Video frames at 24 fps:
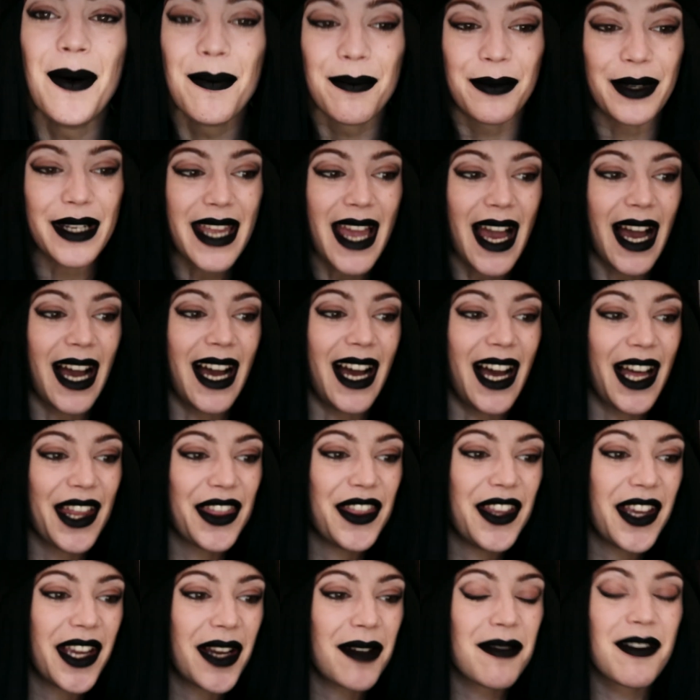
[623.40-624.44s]
But yeah, I
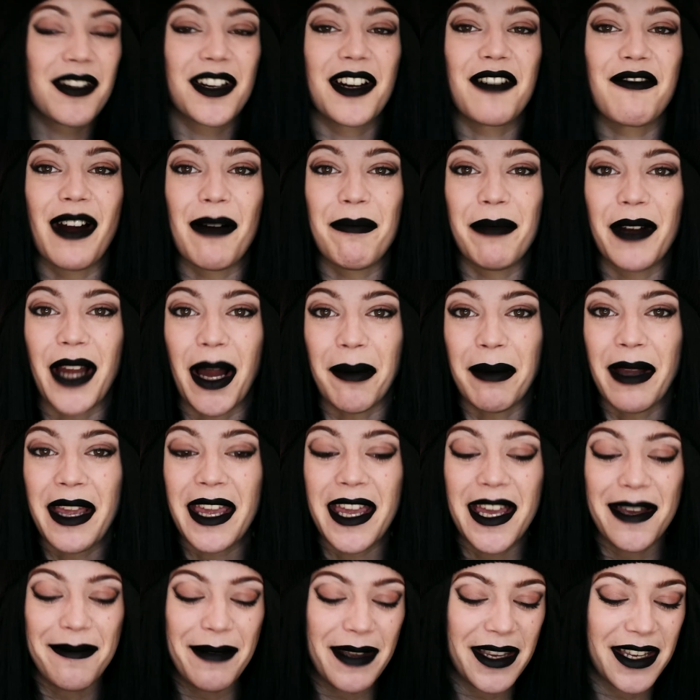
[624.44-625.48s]
think I'm gonna wrap it up
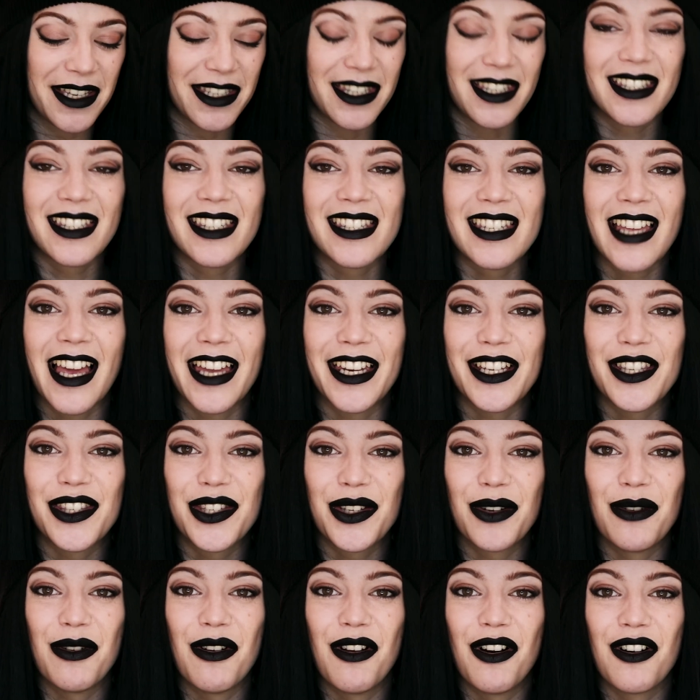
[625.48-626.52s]
here because this is getting
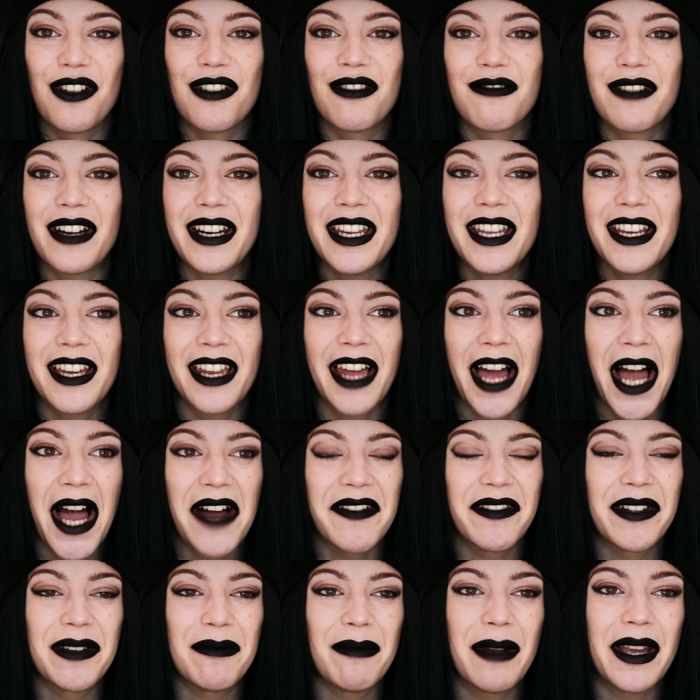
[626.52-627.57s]
too long already and I
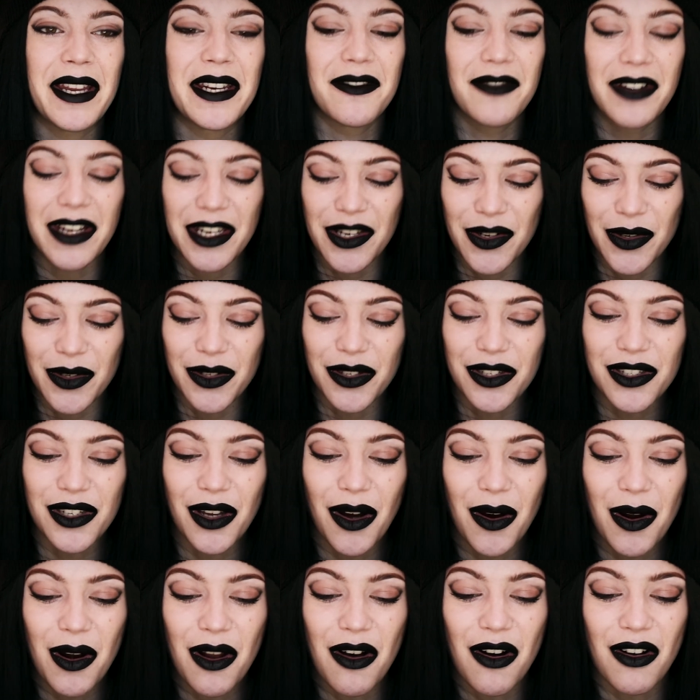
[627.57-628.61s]
haven't made a video in
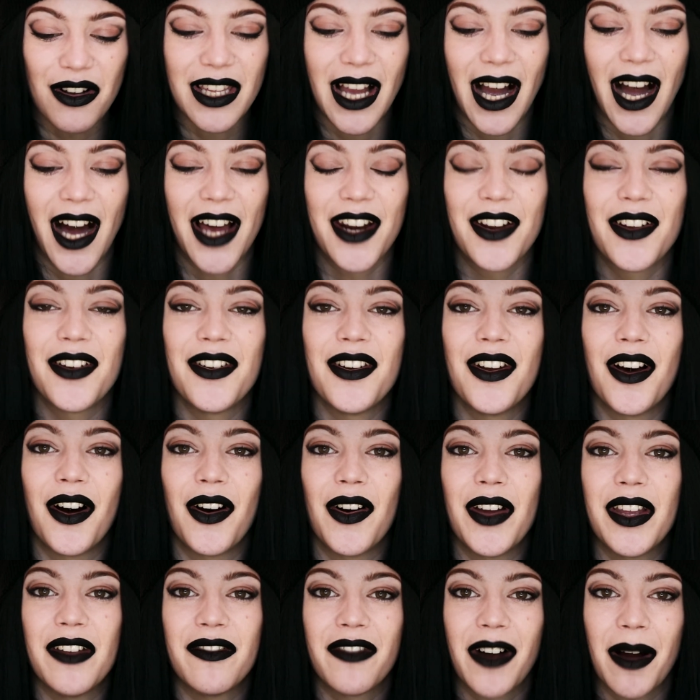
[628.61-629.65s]
so long that I don't
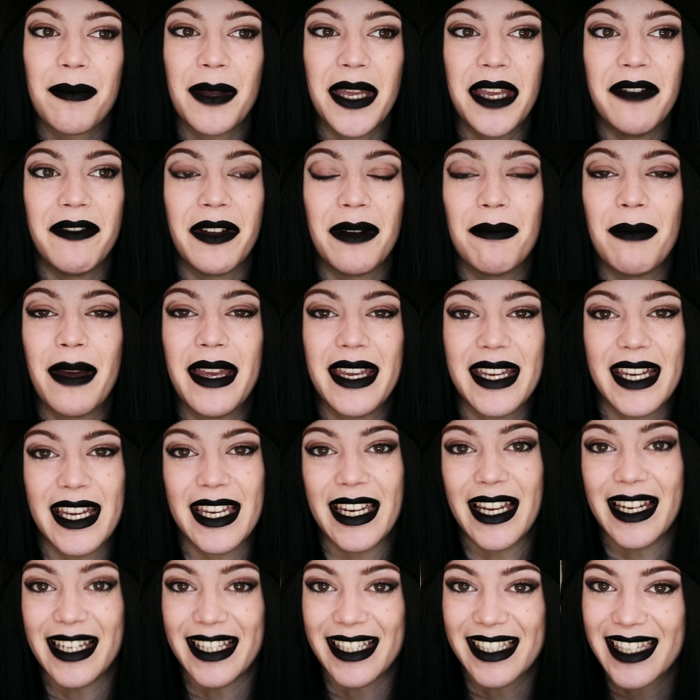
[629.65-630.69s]
know if I'm even making
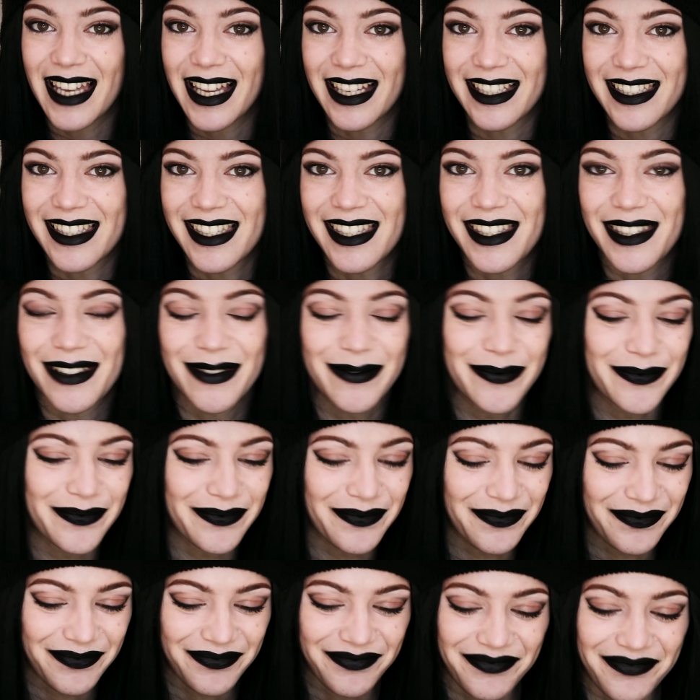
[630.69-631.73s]
any sense.
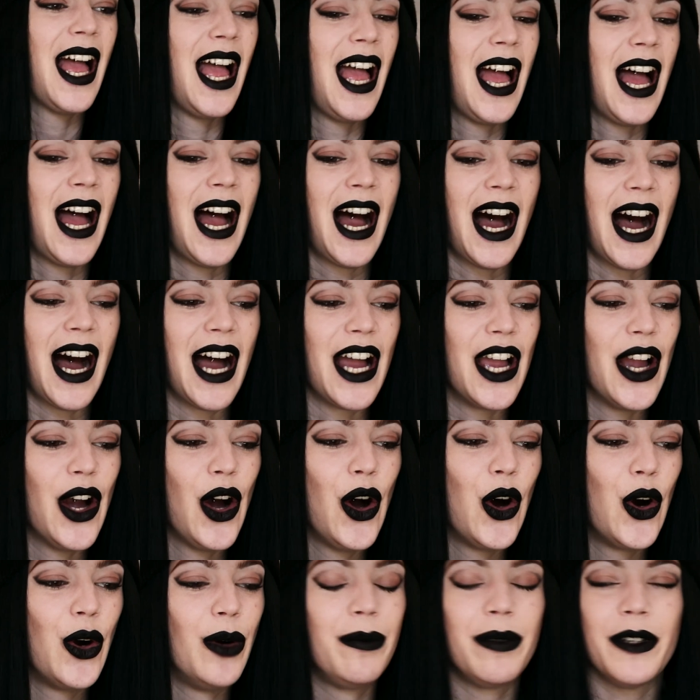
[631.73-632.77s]
I
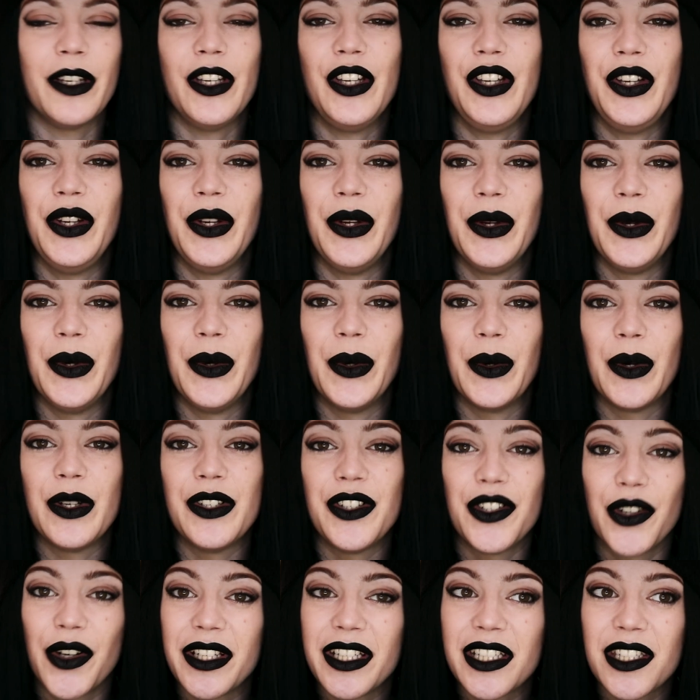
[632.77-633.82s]
hope you
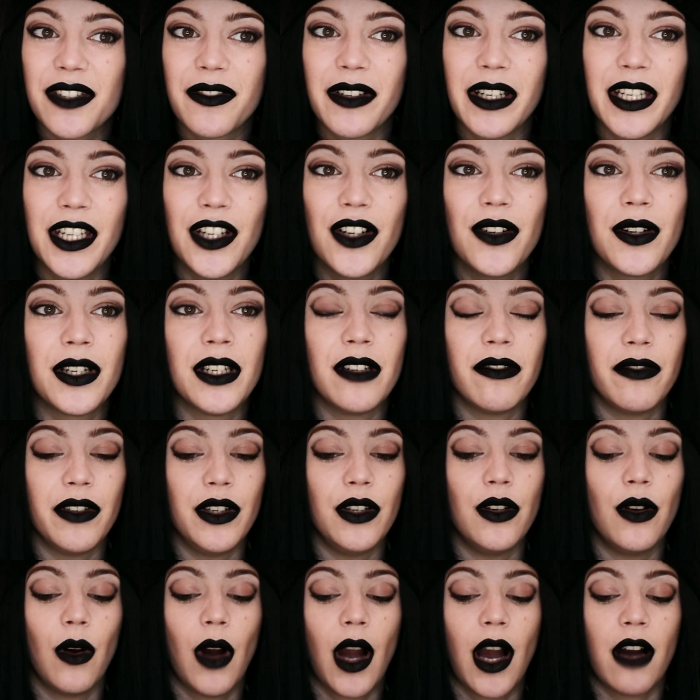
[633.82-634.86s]
enjoyed this video, and if
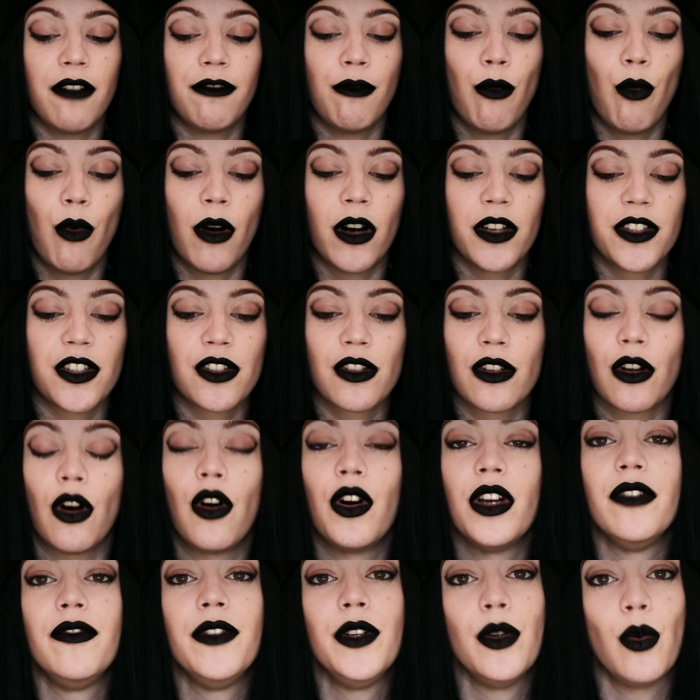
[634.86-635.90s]
you have watched or
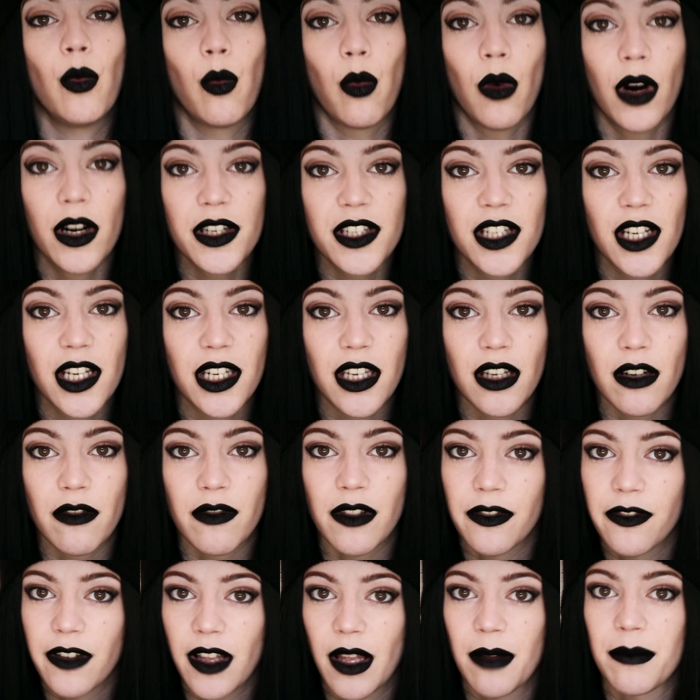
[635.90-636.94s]
if you watch any of
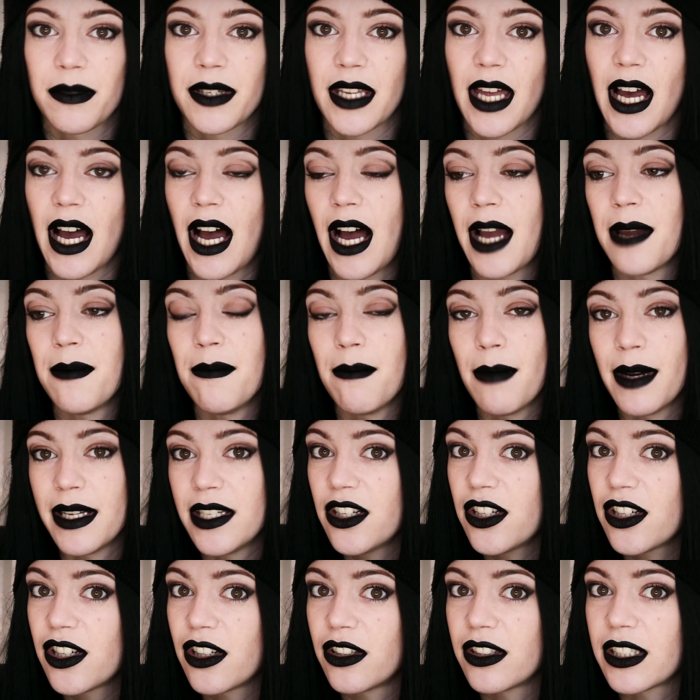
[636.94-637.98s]
the films that I've
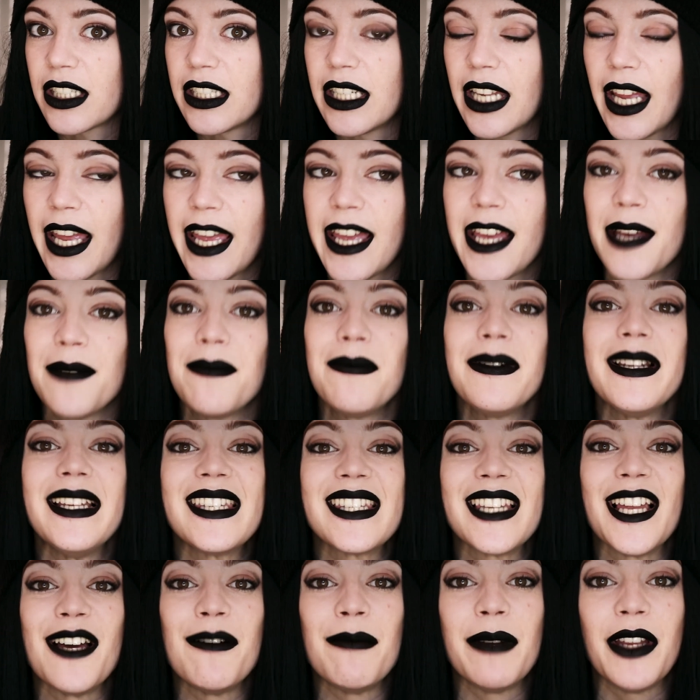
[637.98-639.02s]
mentioned in here, please
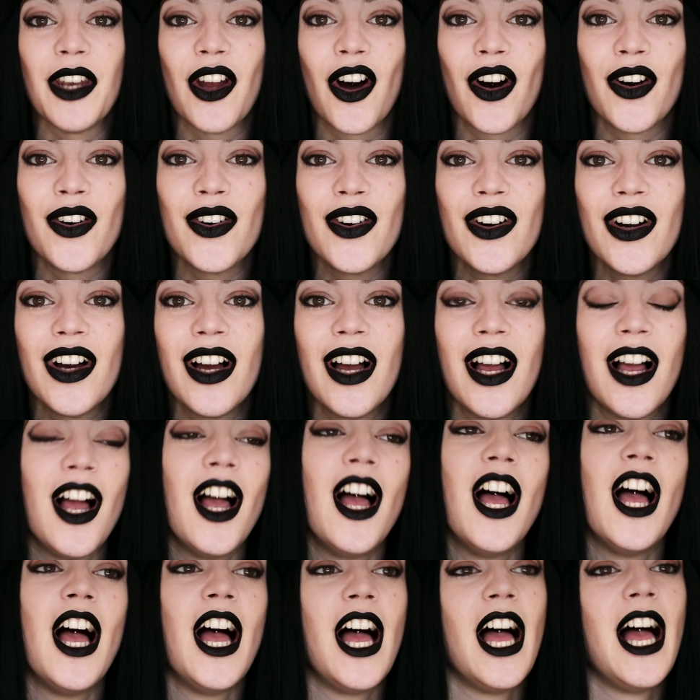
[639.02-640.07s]
let me know,
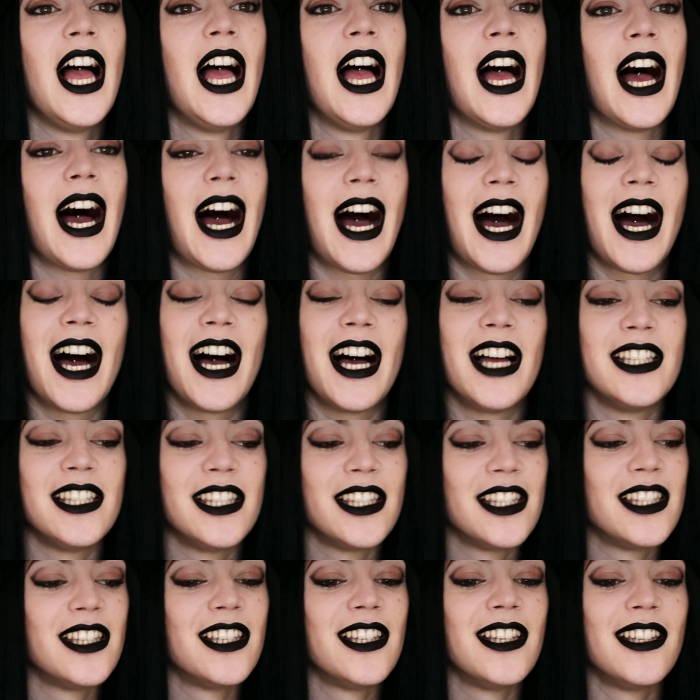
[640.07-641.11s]

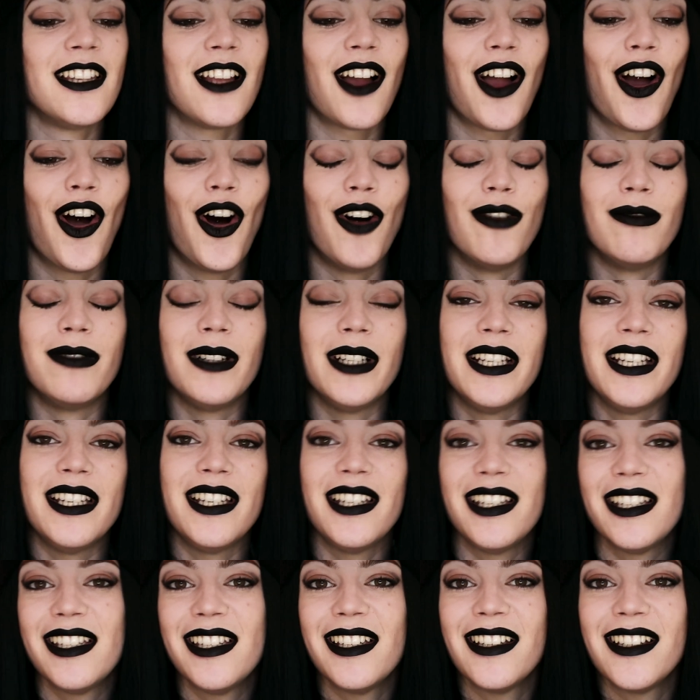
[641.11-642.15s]
and
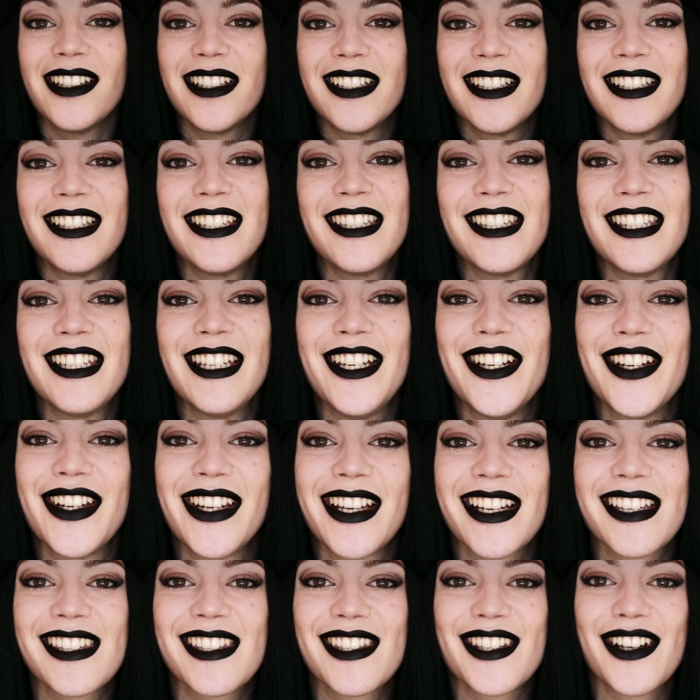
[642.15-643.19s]
hopefully see you
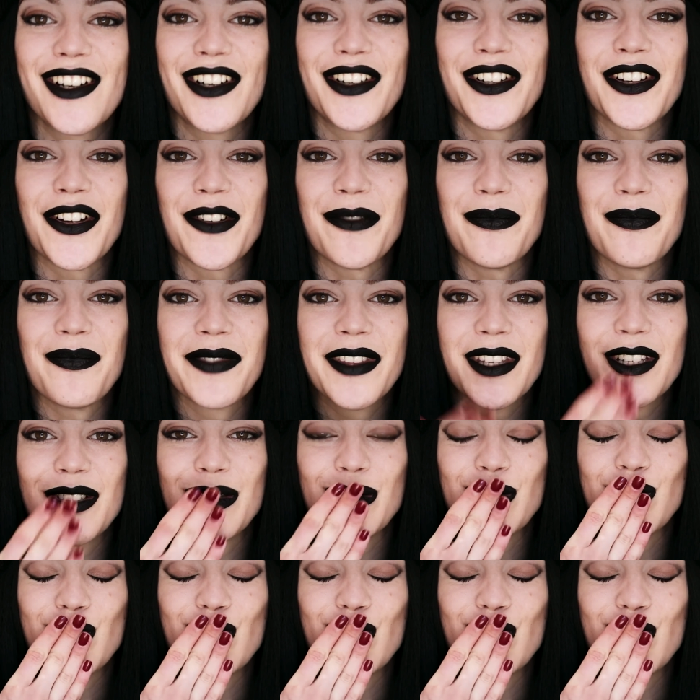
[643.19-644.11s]
next time.